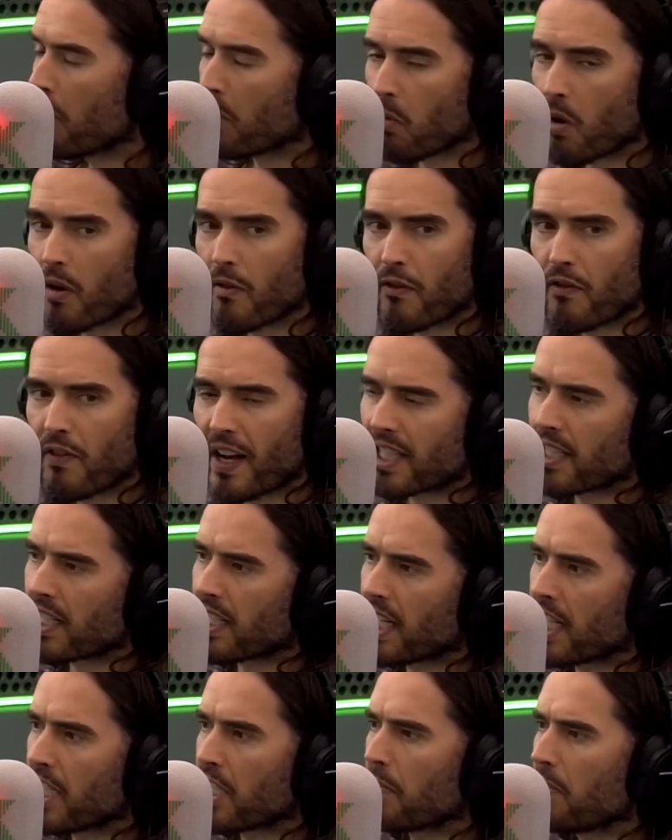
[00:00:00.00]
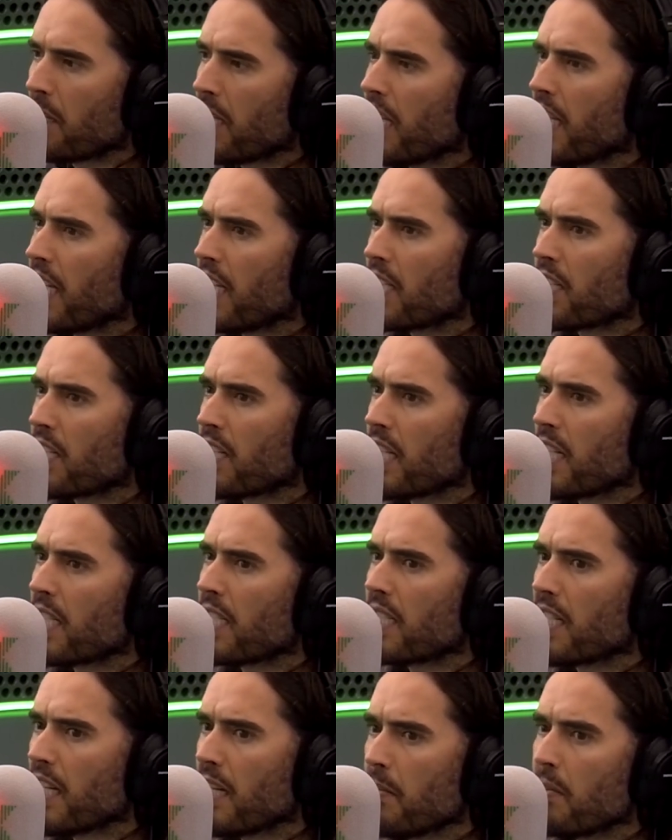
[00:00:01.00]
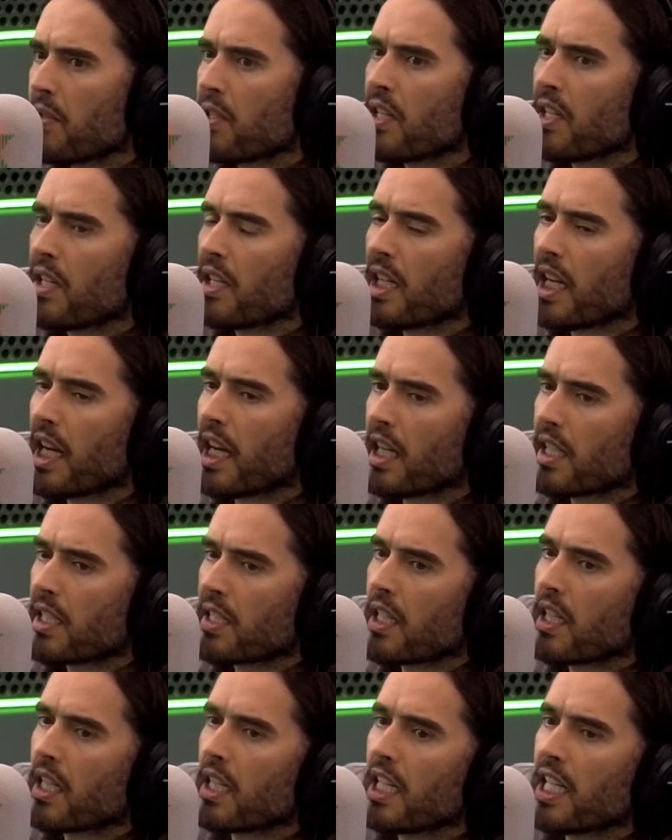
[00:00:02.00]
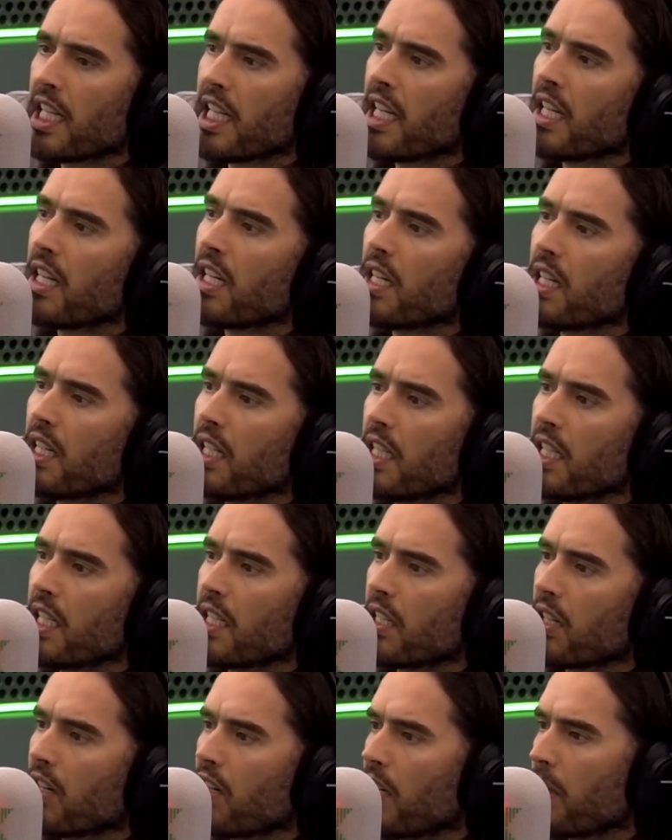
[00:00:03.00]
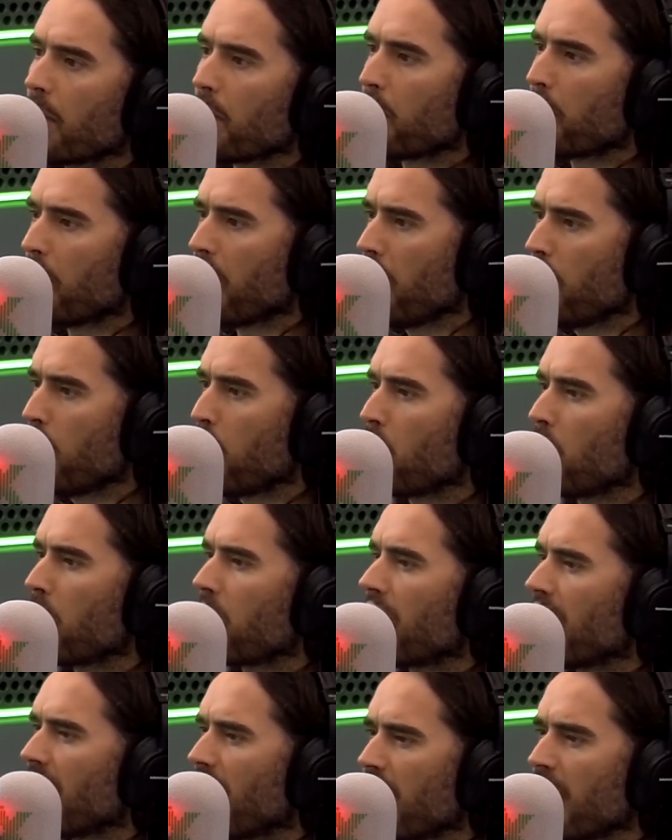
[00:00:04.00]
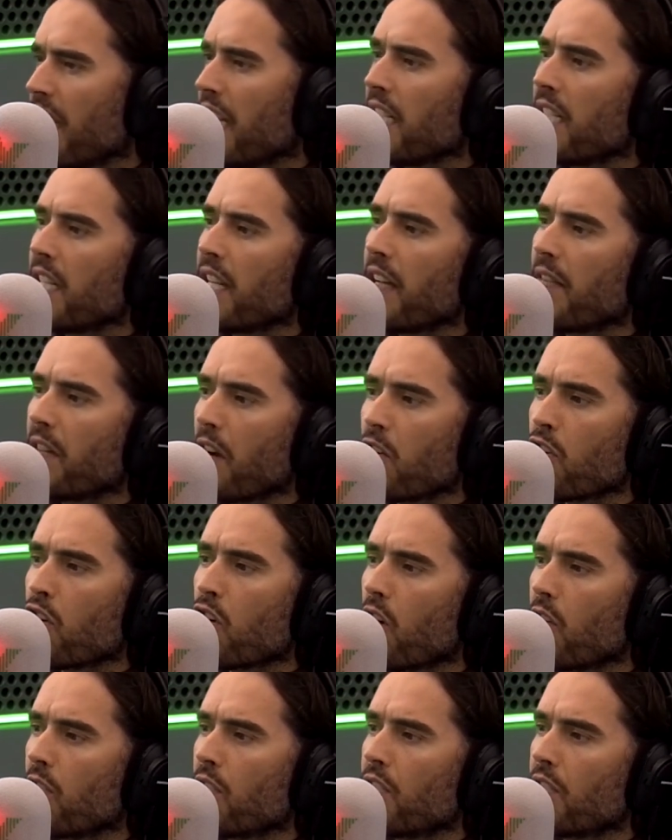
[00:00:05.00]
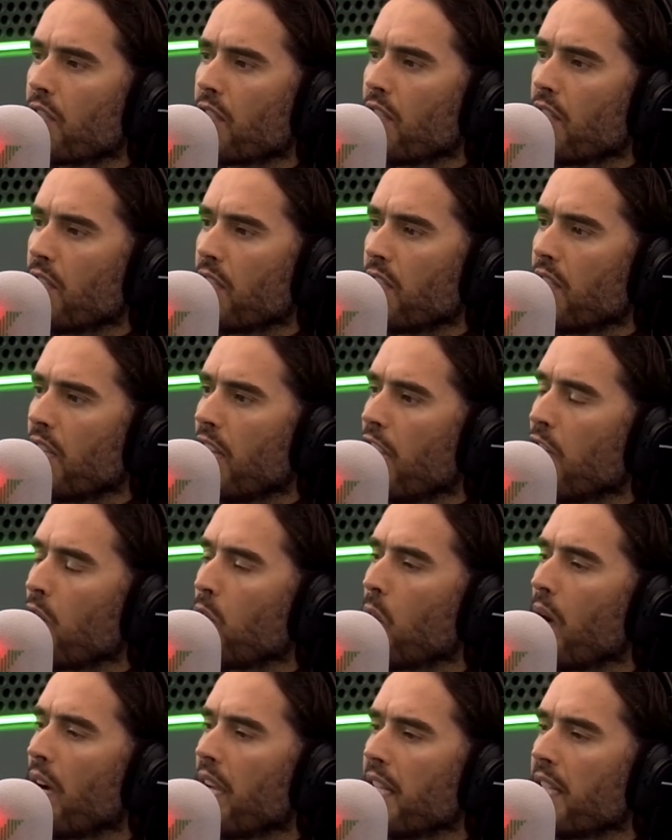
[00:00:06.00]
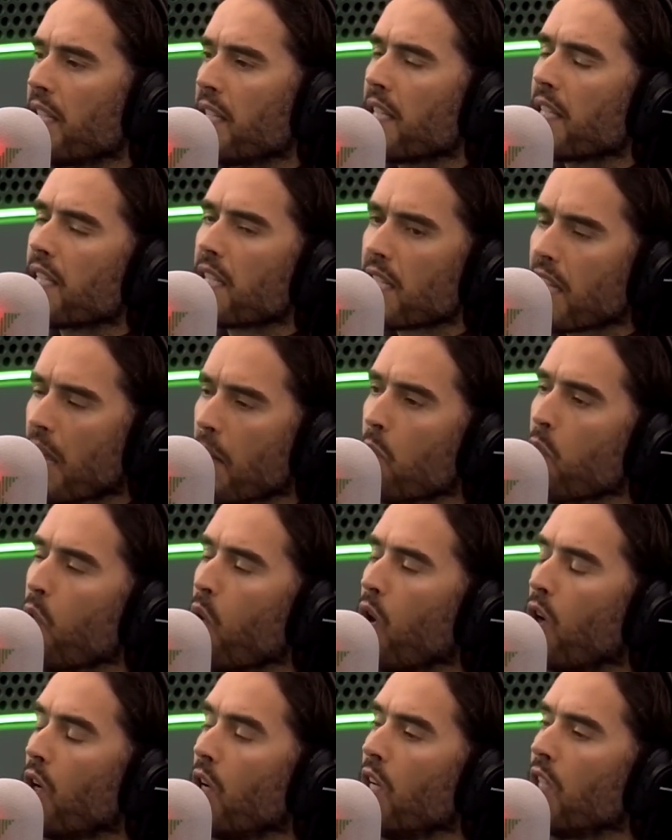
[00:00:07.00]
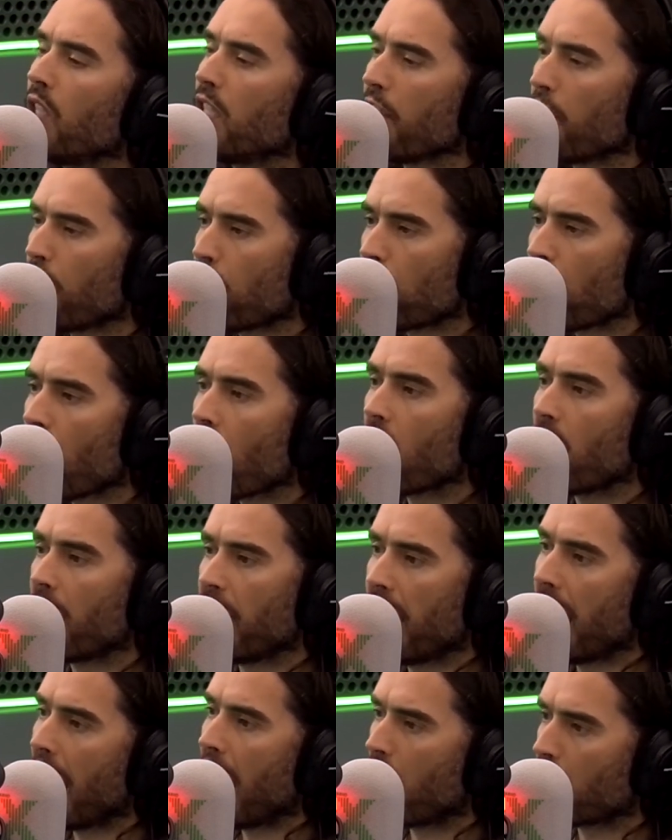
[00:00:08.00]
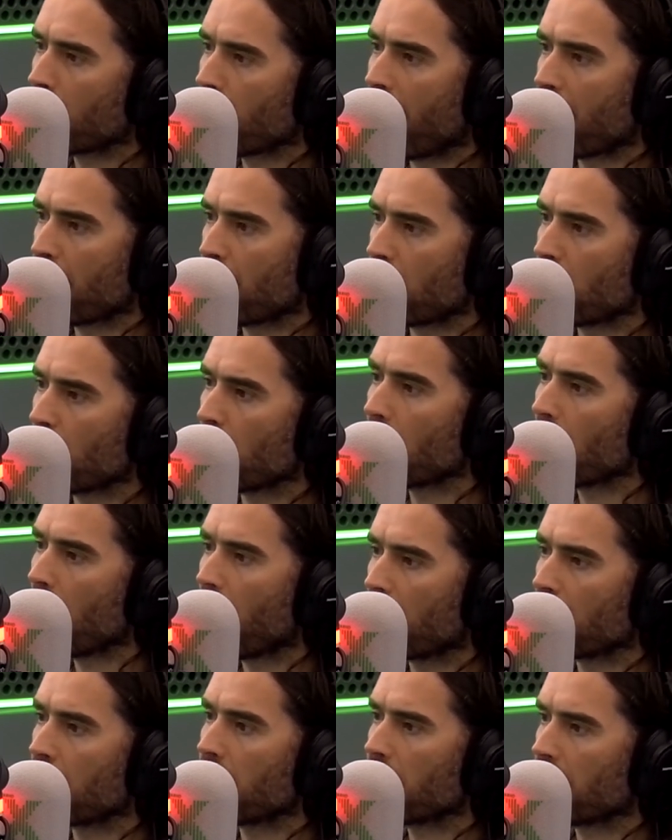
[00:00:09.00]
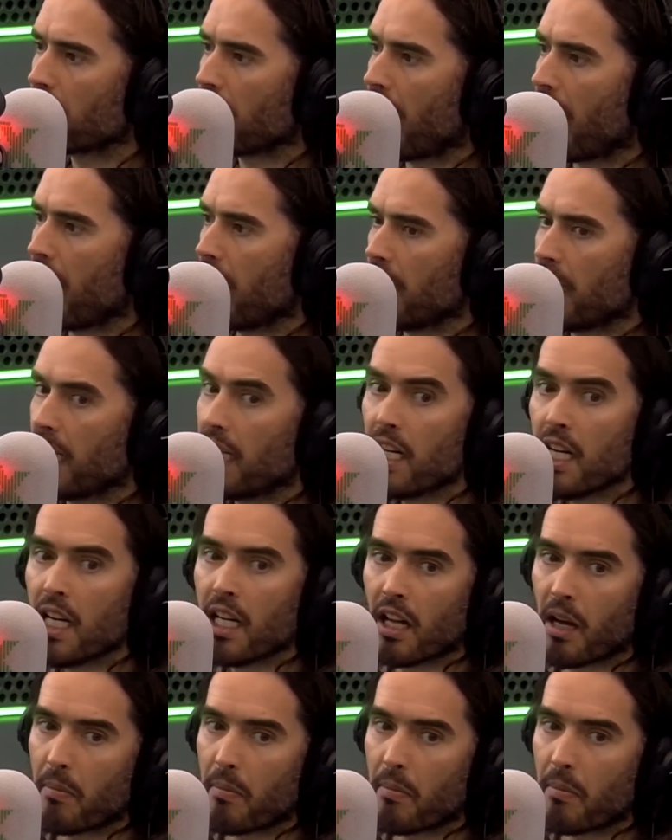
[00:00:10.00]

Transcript: But what fascinates me is that it seems that certainly in earlier times, people were relating to their own consciousness in ways that somewhat defy our rational understanding.